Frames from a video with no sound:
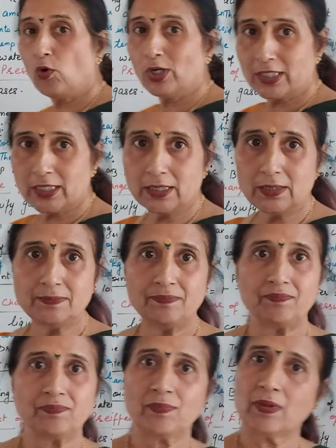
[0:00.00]
water,
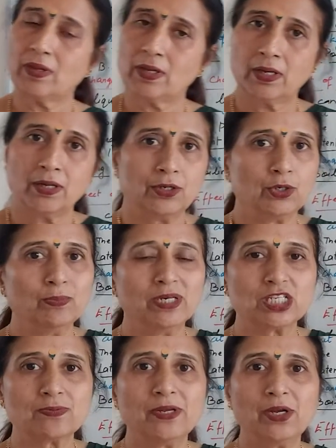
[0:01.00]
you
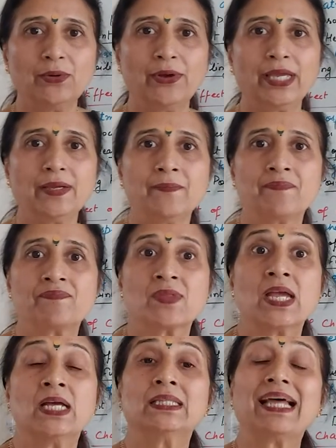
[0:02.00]
must be knowing,
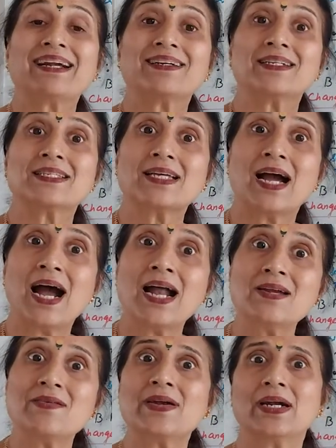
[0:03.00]
that is
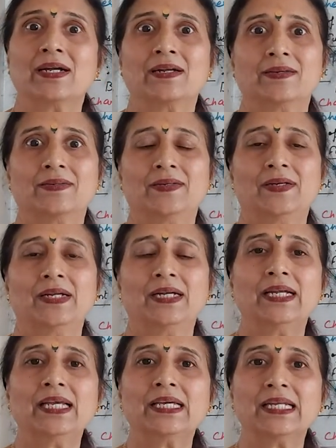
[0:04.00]
100
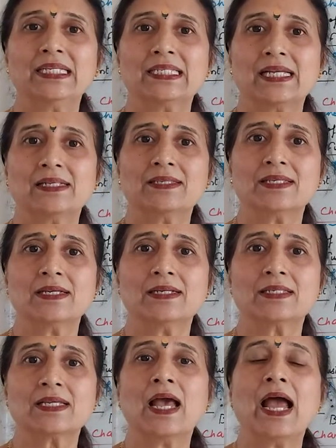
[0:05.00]
degrees
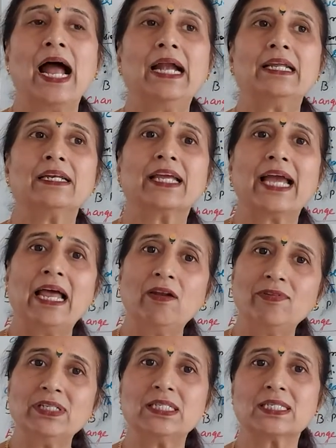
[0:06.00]
Celsius, and in
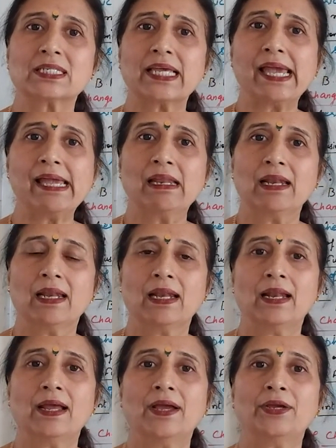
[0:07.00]
Kelvin scale,
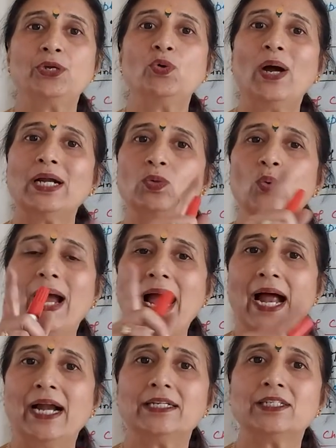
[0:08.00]
you are to
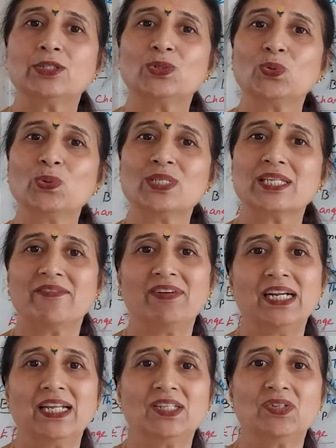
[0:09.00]
add
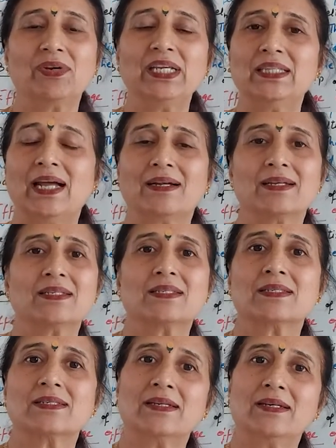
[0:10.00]
273, that
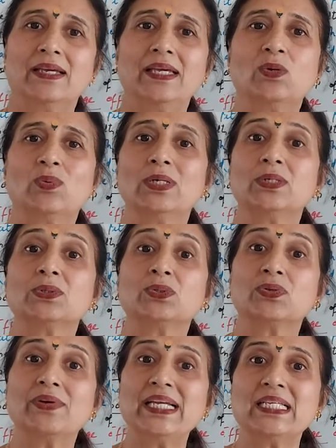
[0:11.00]
is equal to
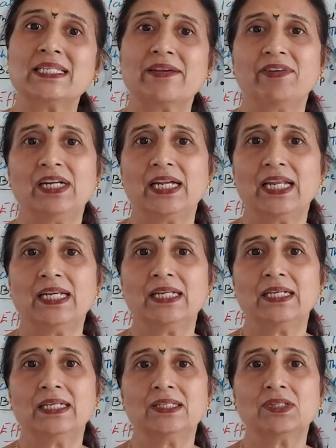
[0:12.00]

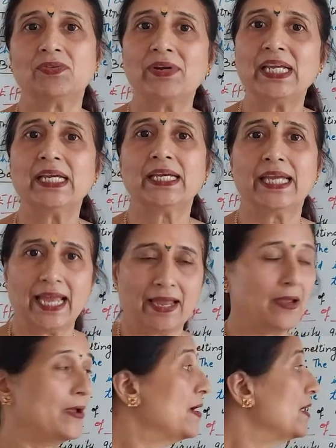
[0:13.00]
373 K.
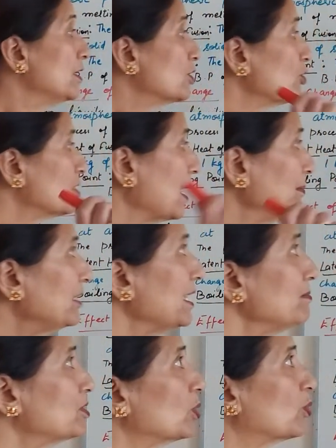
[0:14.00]
So
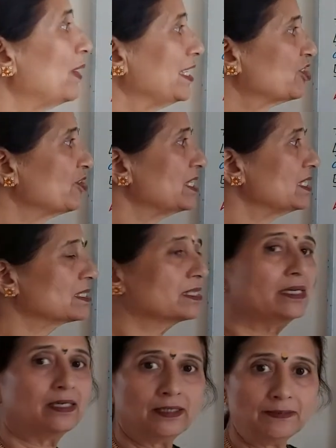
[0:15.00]
sometimes the question is
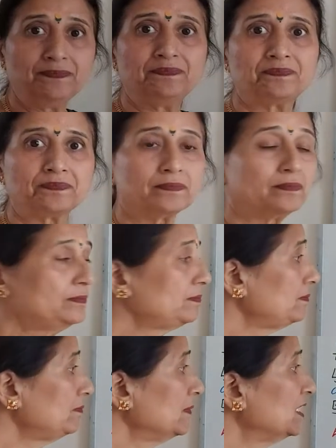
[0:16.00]
there,
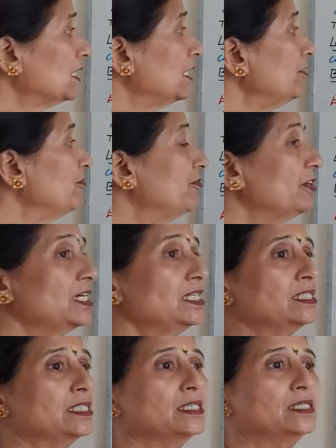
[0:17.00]

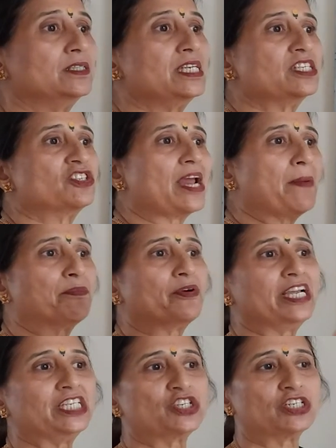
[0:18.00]
convert this
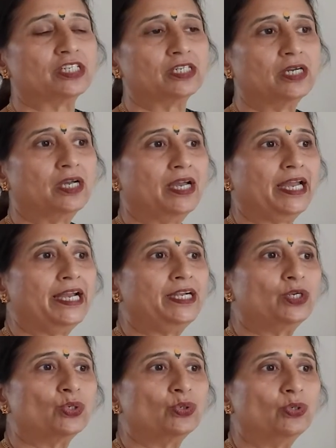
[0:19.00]
temperature
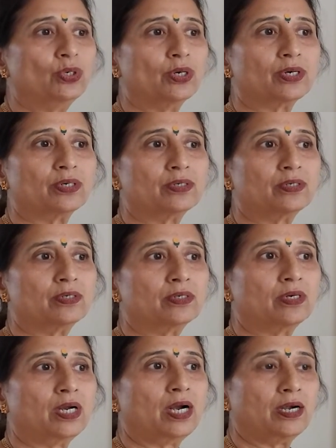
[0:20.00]
into
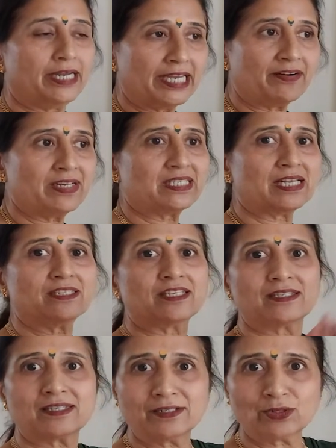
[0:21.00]
degrees
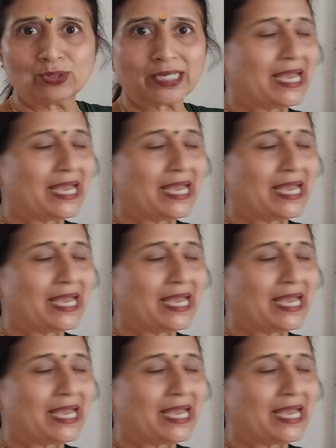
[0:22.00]
Celsius into the